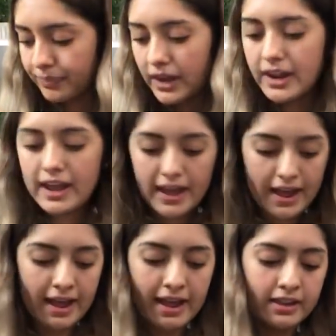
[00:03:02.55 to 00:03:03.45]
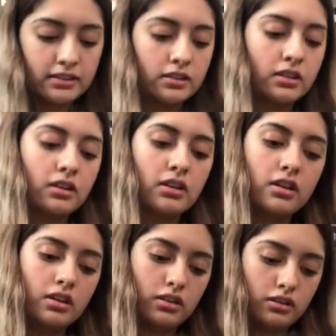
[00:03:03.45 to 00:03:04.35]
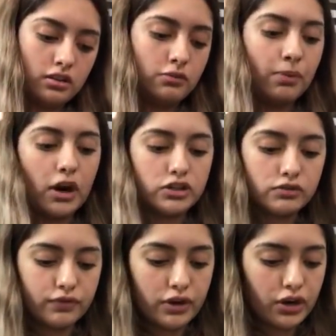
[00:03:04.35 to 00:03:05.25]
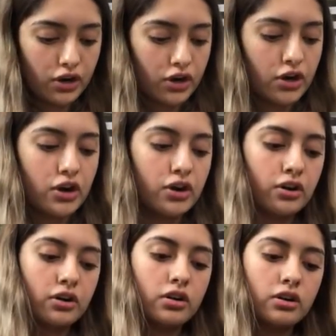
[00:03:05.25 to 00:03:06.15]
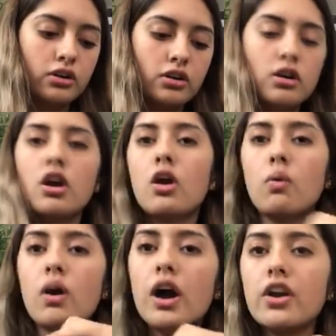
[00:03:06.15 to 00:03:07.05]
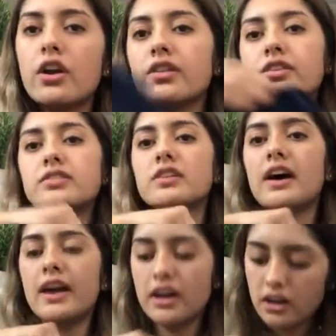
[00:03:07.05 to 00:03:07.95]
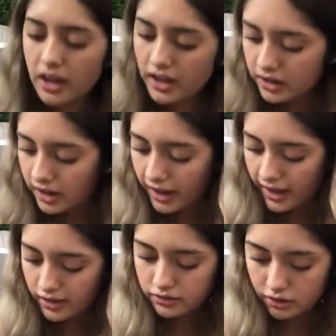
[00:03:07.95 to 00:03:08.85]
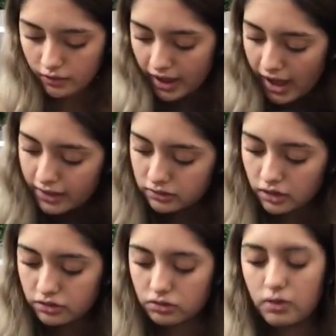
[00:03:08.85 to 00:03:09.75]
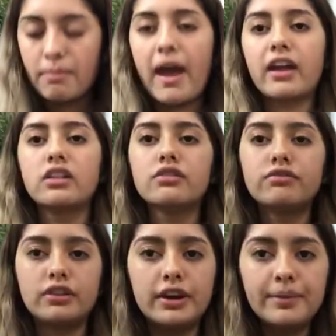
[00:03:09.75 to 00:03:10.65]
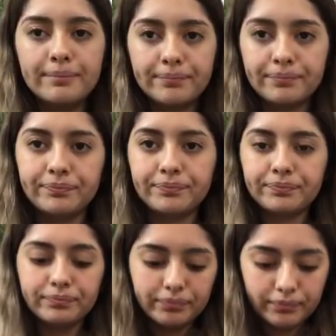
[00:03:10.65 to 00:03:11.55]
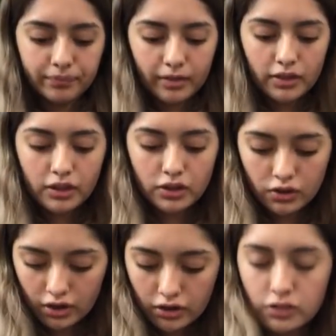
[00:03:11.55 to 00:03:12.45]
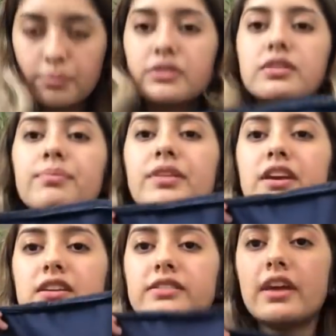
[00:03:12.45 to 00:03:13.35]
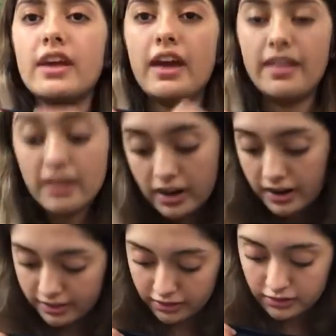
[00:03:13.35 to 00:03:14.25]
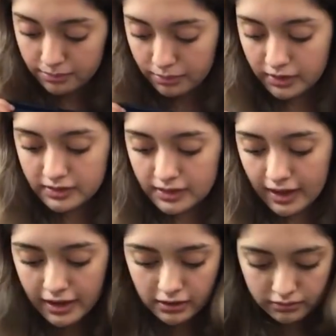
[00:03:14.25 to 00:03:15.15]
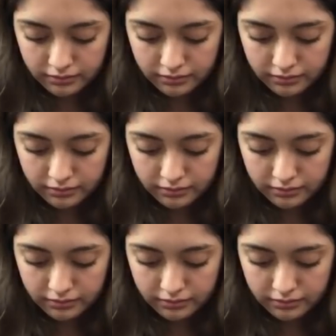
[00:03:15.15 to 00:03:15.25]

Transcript: then it has these parts for your water on the side, and it has, oh, it has also a bag in the front that you can also put some things, and then another zipper inside,